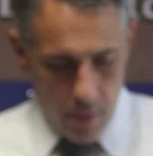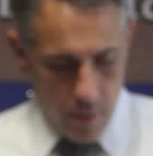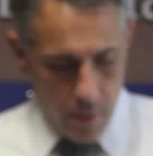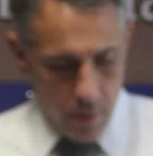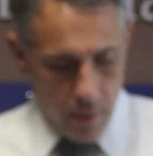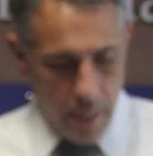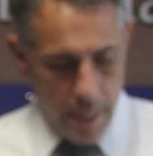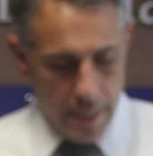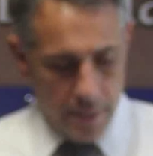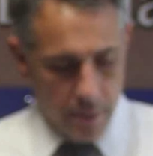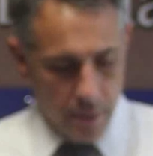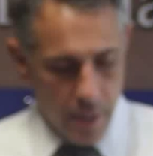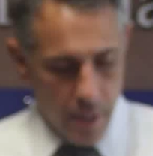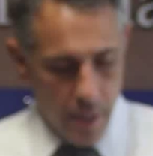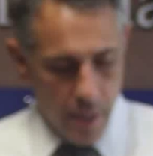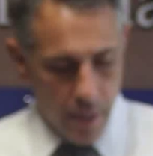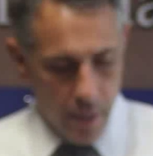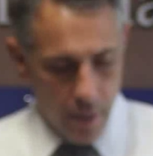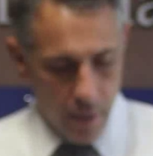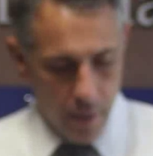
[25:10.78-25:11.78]

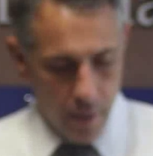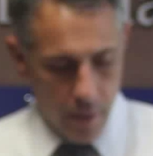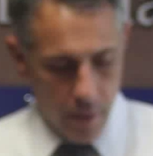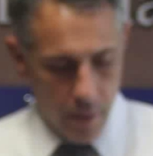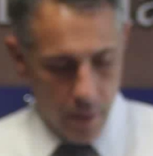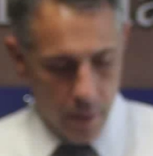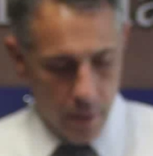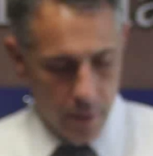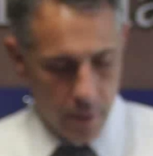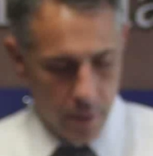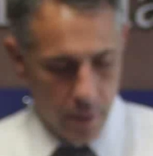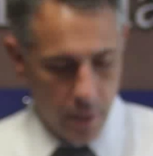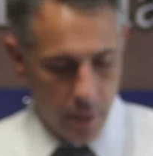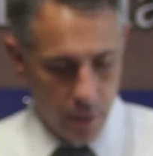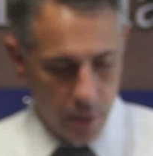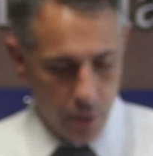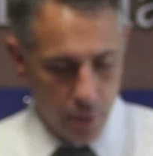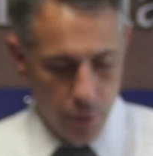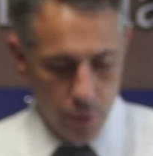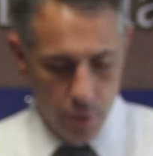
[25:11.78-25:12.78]
Lastly, our
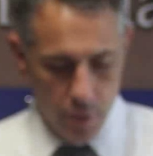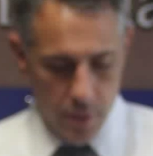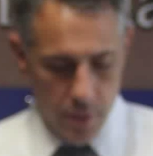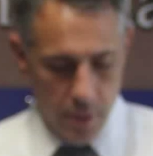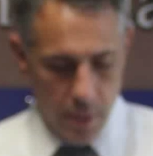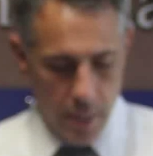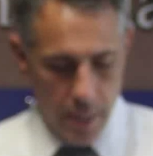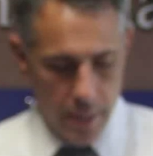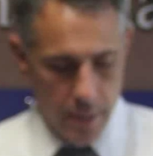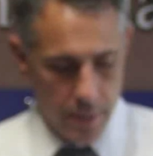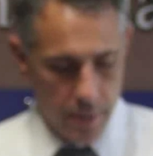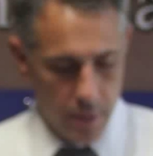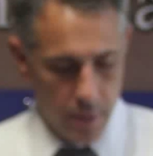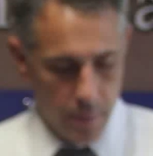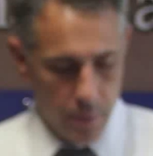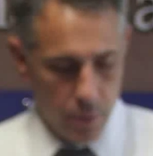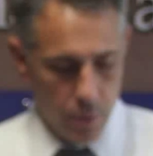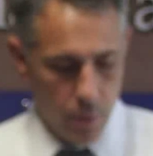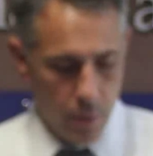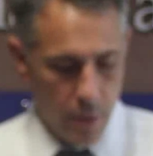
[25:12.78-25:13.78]
conclusion slide is
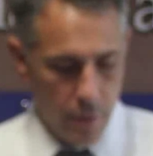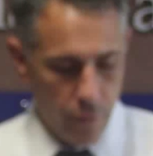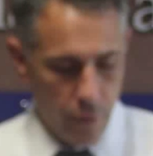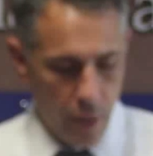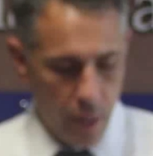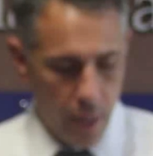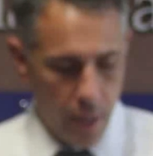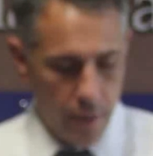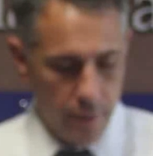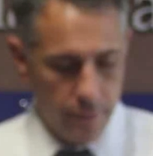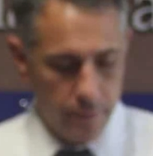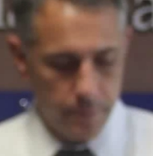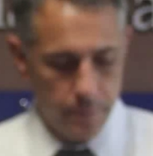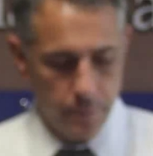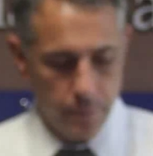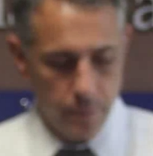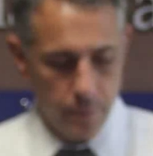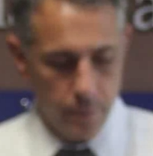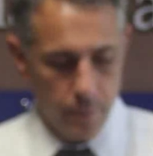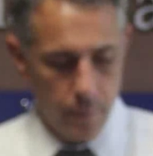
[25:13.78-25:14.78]
number 25.
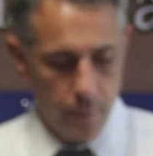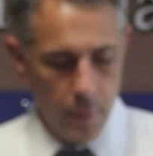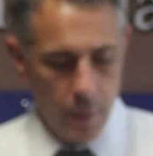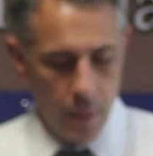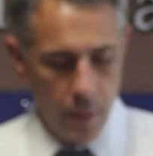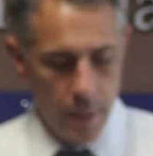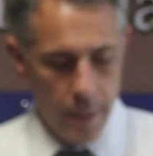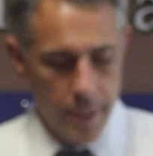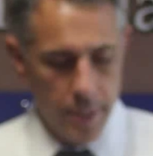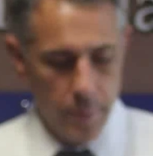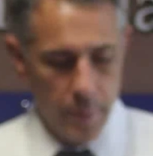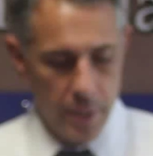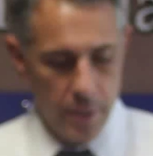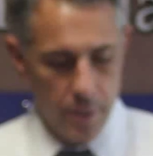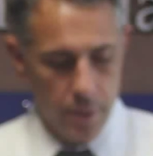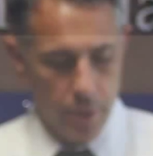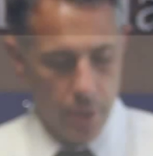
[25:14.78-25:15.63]
HP is a